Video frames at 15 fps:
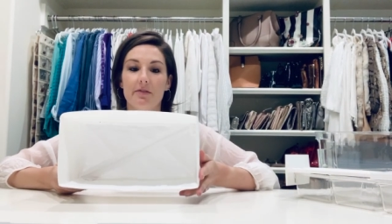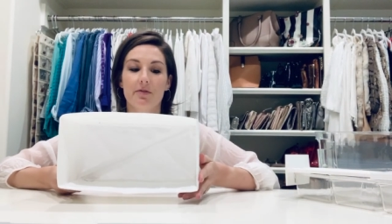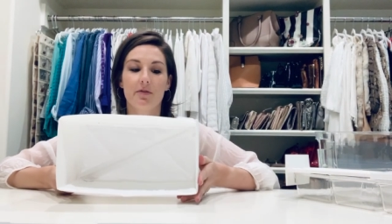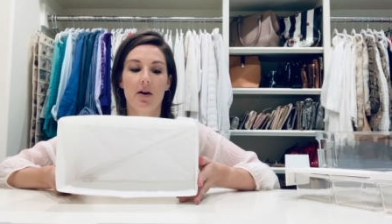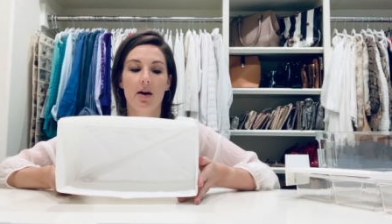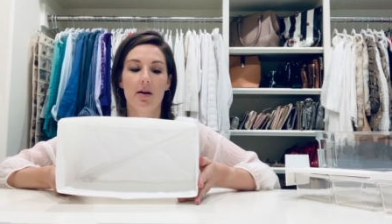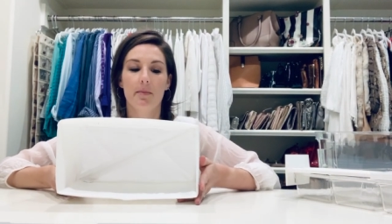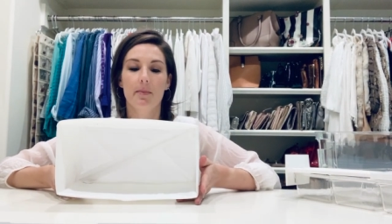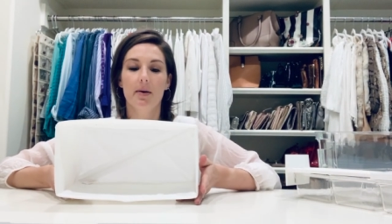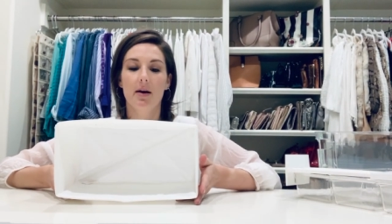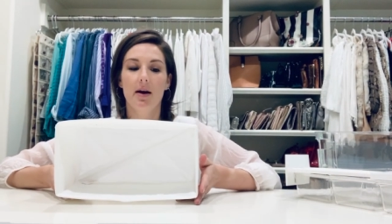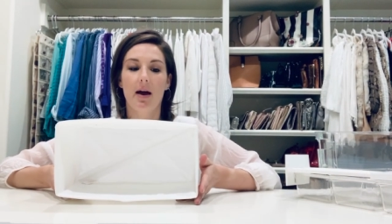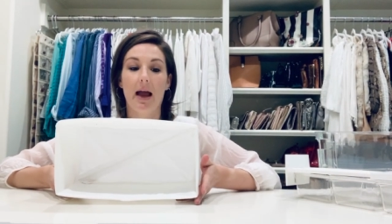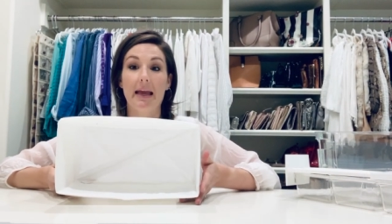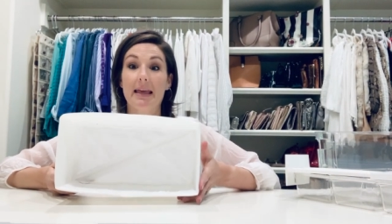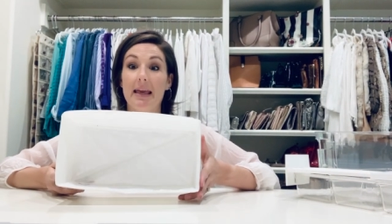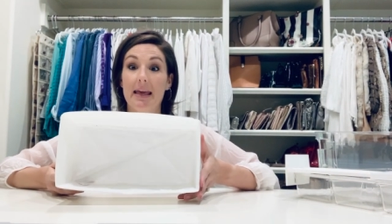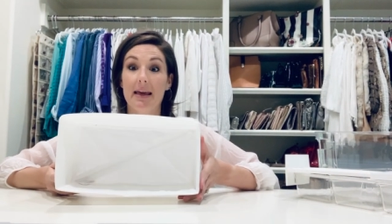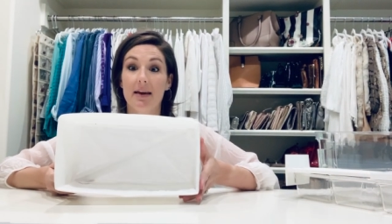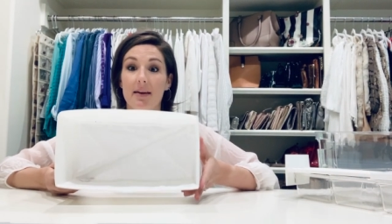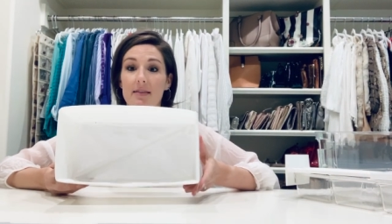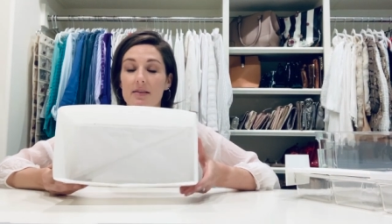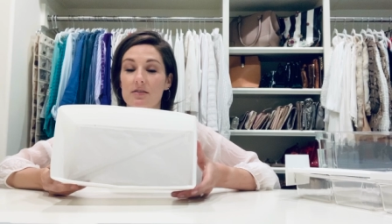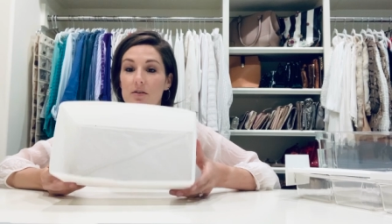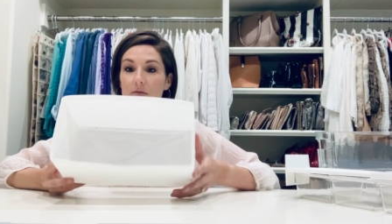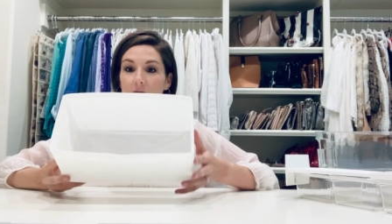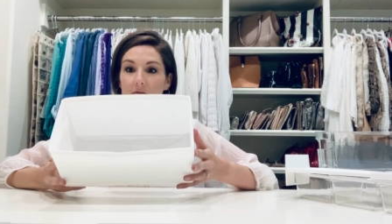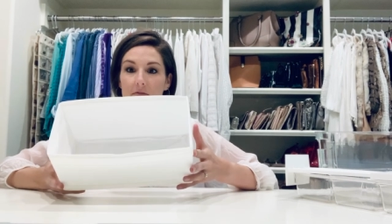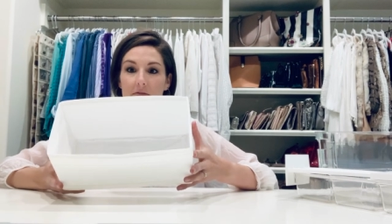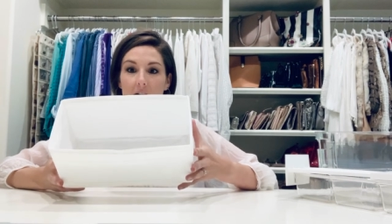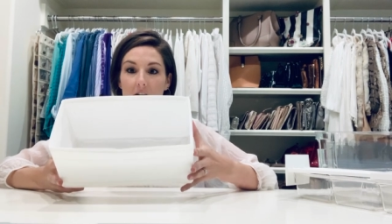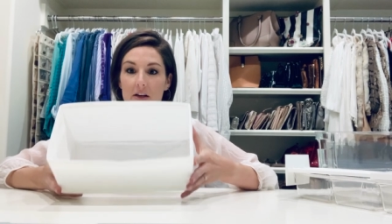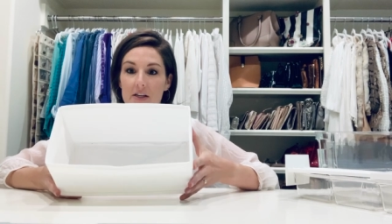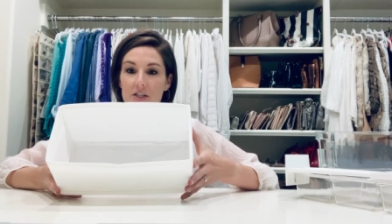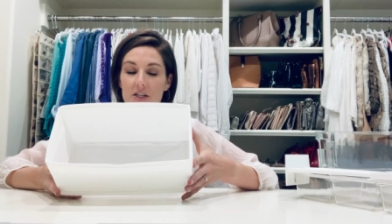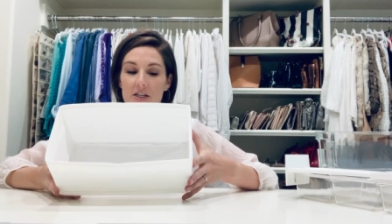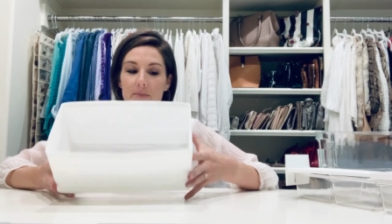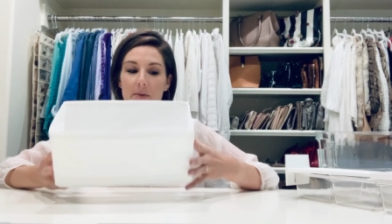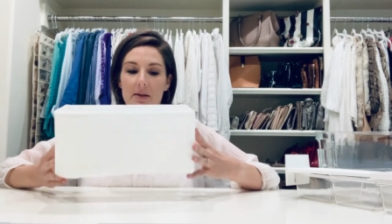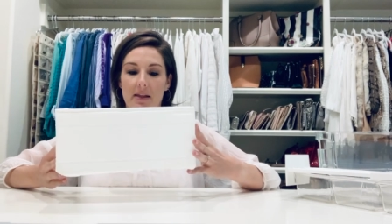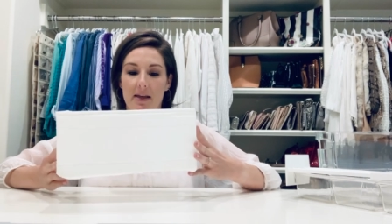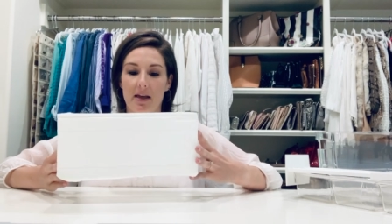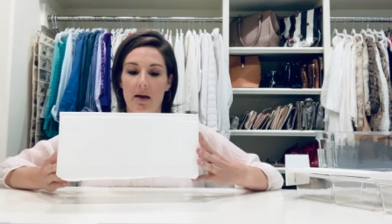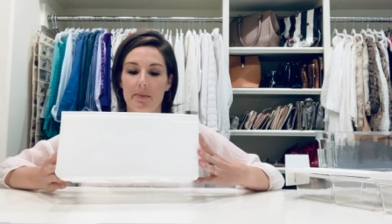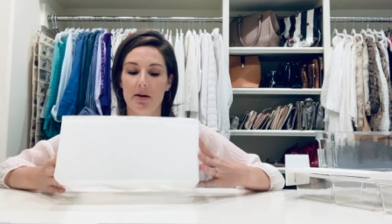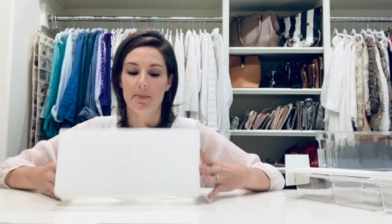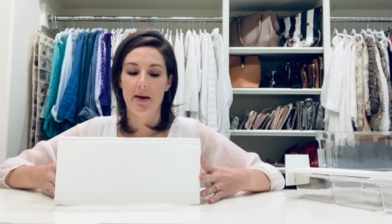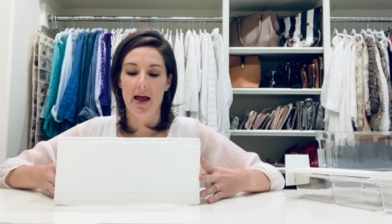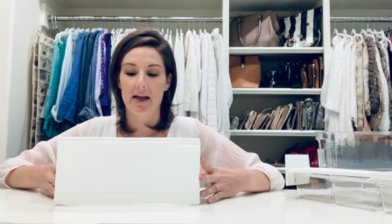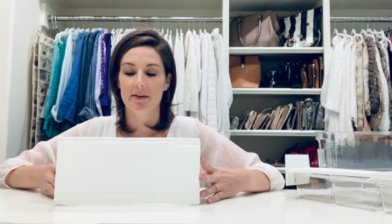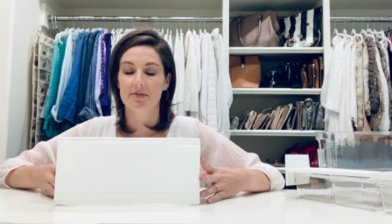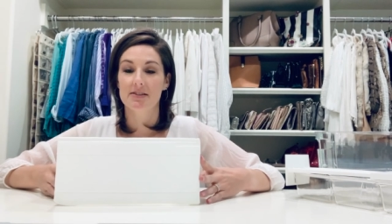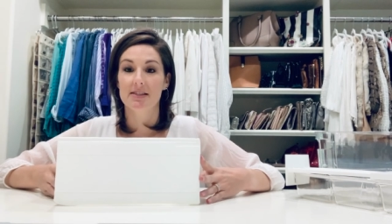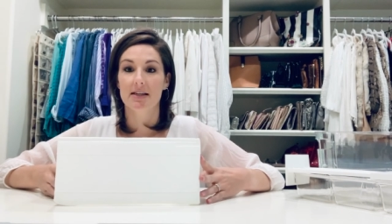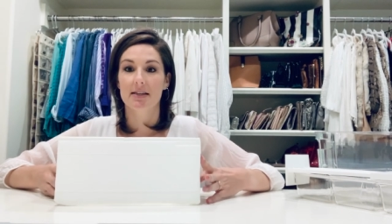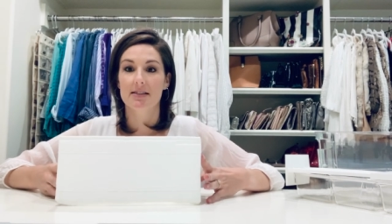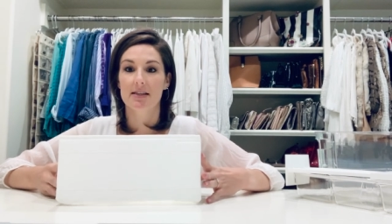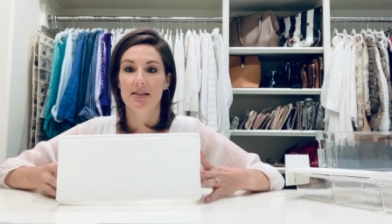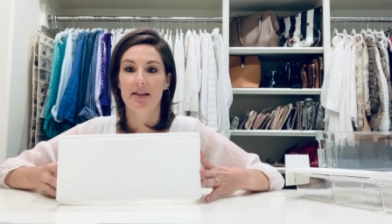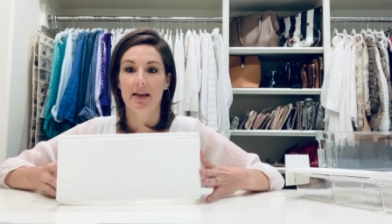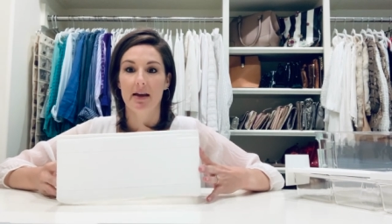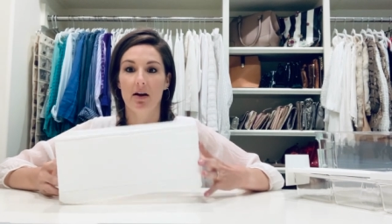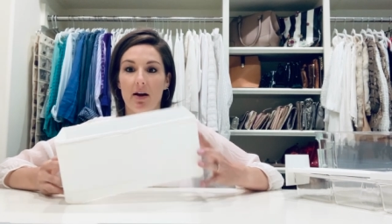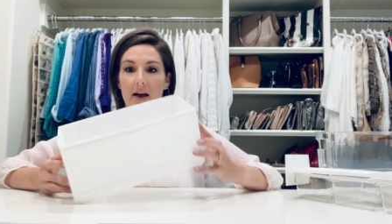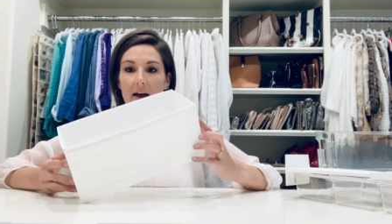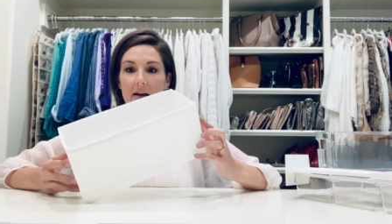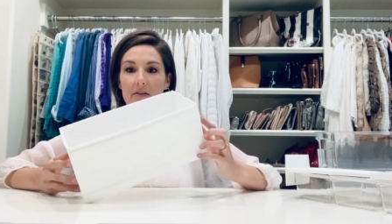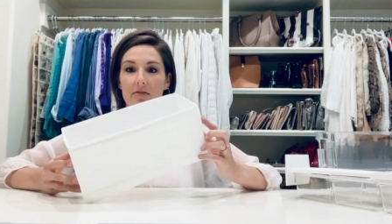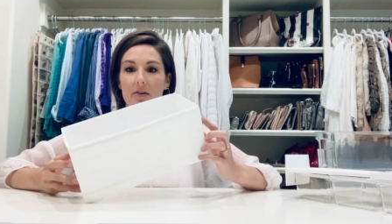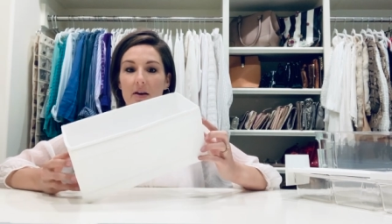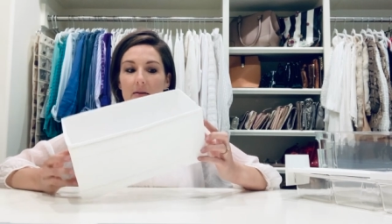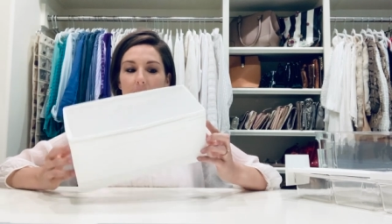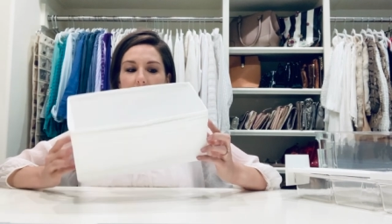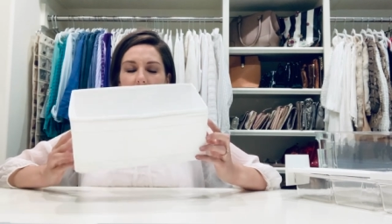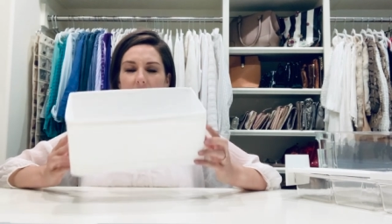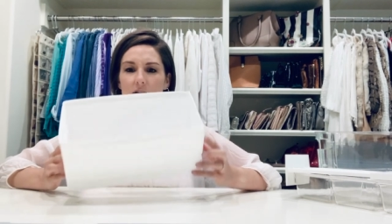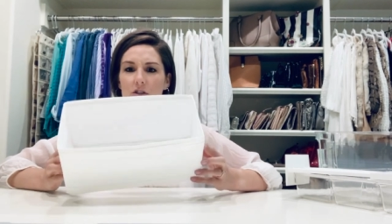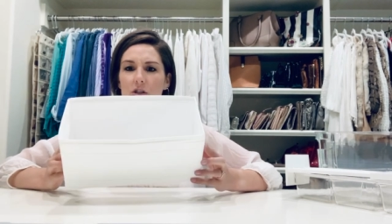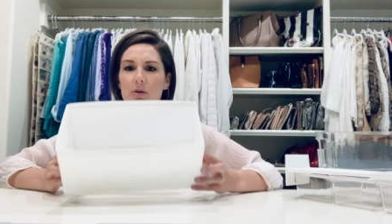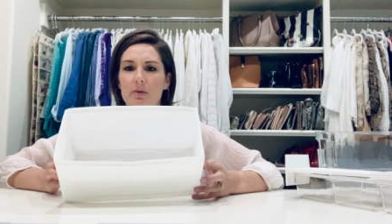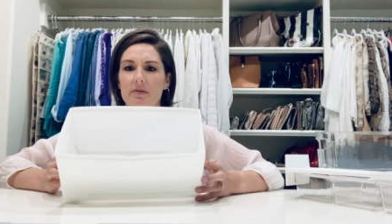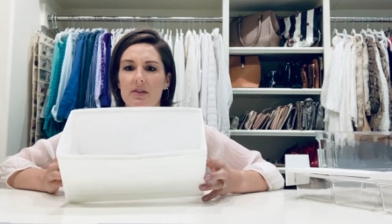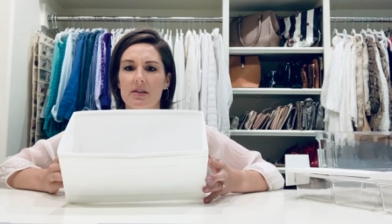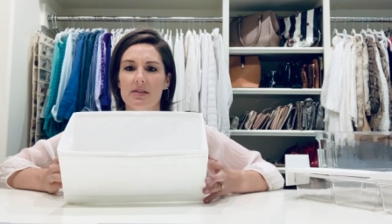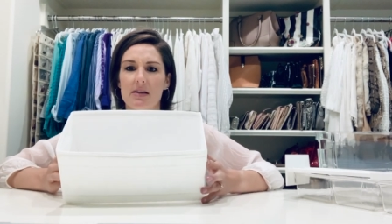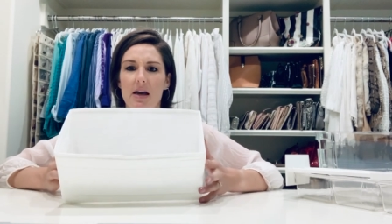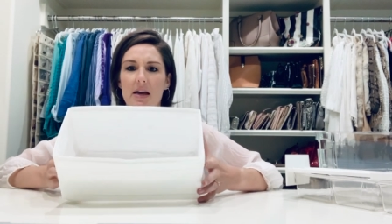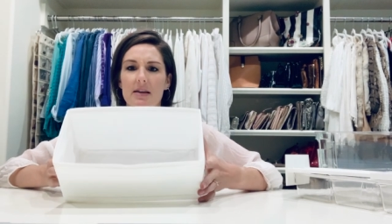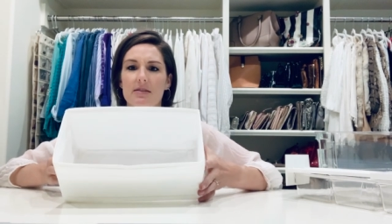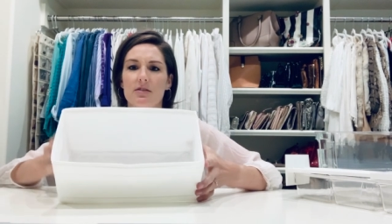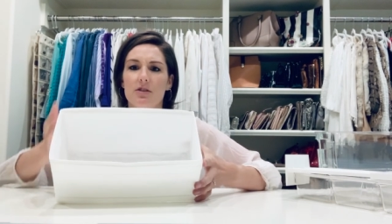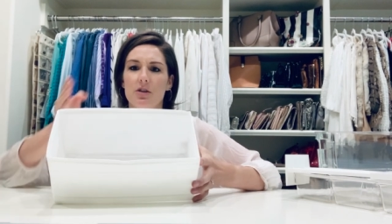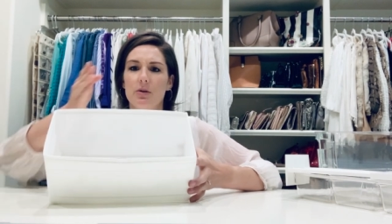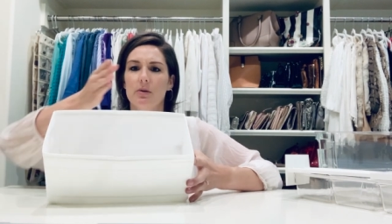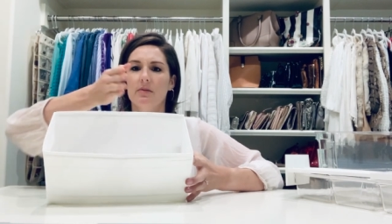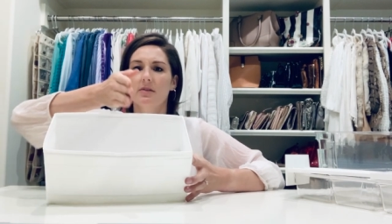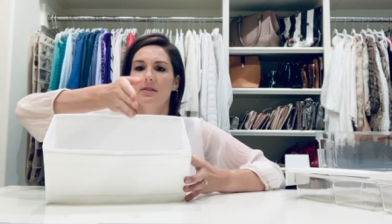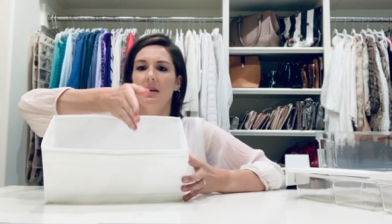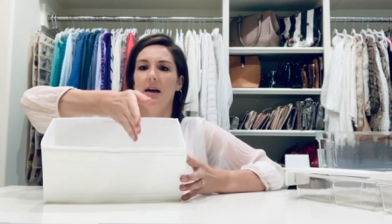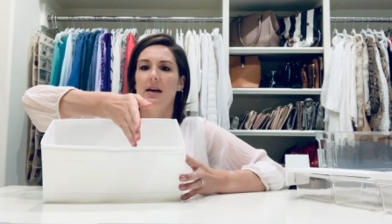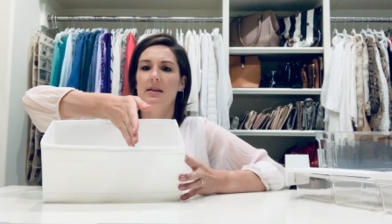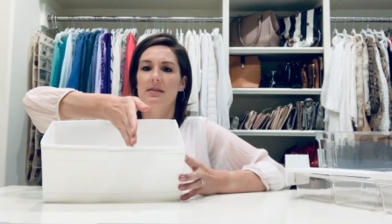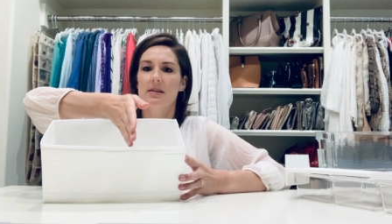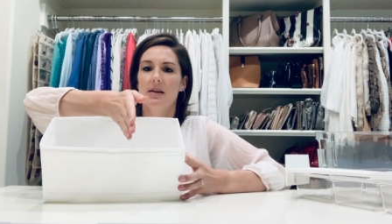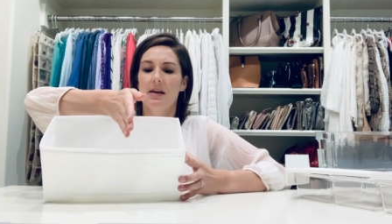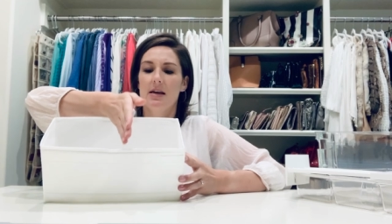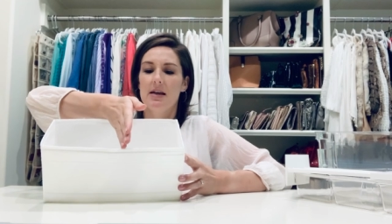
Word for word: from Ikea. These are very cheap and they come in a pack of six and they have, um, I think, two of this size, two of a size